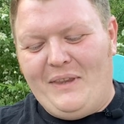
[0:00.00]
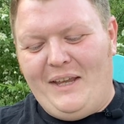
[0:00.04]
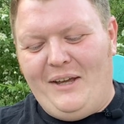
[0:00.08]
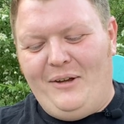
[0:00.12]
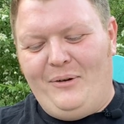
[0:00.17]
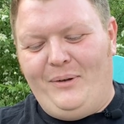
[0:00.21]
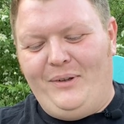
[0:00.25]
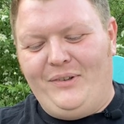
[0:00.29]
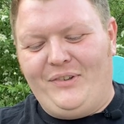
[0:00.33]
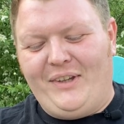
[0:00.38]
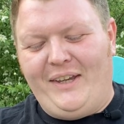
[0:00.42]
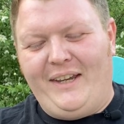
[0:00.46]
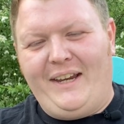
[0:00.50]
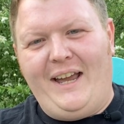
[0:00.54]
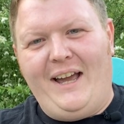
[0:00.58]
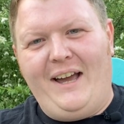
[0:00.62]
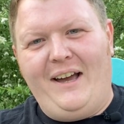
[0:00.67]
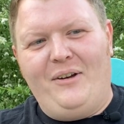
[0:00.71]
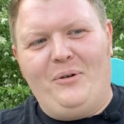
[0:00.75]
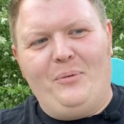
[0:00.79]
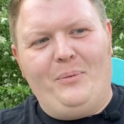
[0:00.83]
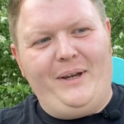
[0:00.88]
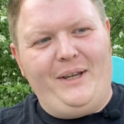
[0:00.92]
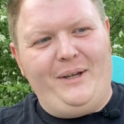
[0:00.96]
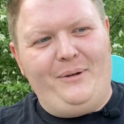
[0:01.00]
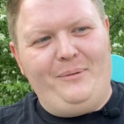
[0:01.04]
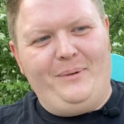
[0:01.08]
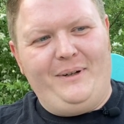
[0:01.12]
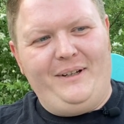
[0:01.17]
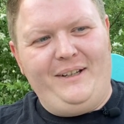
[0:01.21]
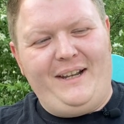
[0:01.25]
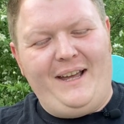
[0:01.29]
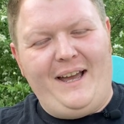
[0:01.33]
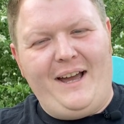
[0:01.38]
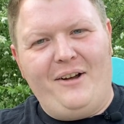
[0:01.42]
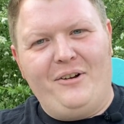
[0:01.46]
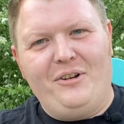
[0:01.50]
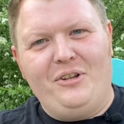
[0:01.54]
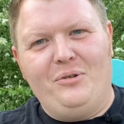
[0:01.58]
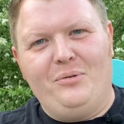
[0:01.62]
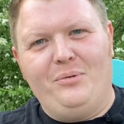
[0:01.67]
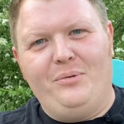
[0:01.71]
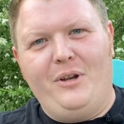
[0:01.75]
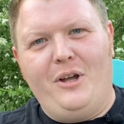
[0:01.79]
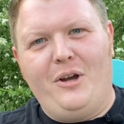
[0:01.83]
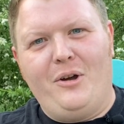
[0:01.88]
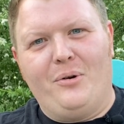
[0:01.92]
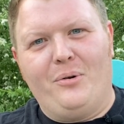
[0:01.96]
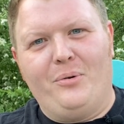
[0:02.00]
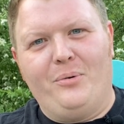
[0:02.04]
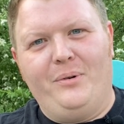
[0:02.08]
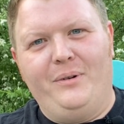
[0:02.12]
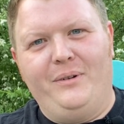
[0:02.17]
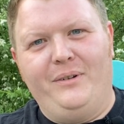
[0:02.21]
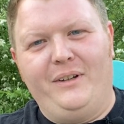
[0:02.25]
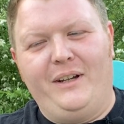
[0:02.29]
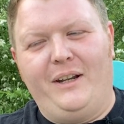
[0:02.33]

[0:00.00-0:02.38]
I was like, wait, what? How do you know?